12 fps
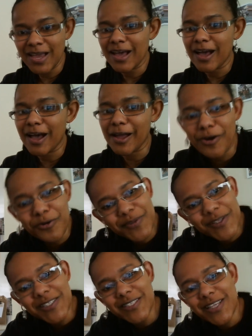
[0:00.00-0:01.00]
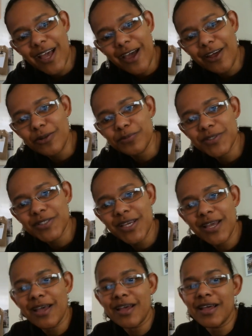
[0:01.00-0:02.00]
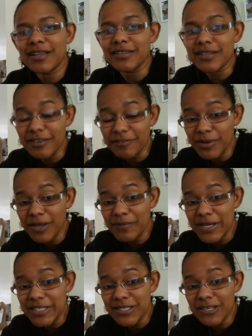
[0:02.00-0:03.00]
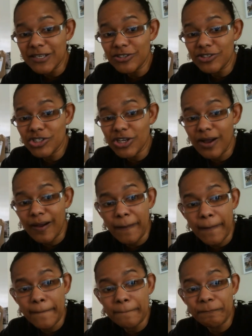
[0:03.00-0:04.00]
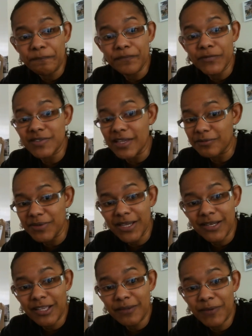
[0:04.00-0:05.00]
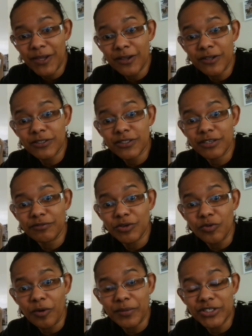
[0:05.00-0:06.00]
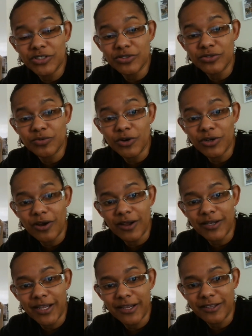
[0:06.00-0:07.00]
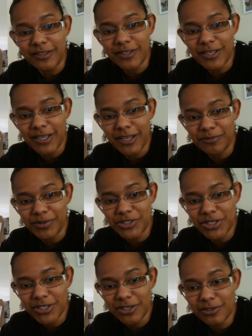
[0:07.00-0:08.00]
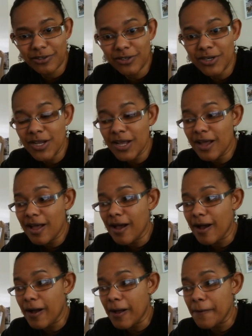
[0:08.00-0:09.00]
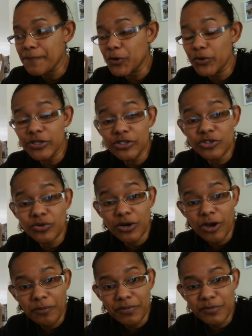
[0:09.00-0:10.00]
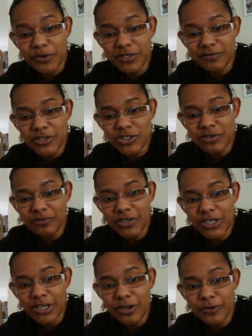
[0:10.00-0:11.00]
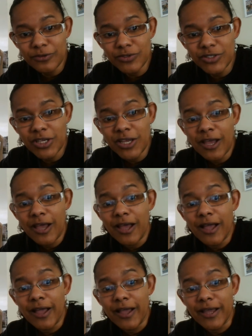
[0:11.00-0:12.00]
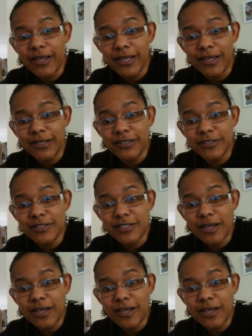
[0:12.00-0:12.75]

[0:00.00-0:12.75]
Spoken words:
I hope this has helped. Leave me a message. Send me an email if you want me to work on anything in particular. I'm going to do a couple more division videos and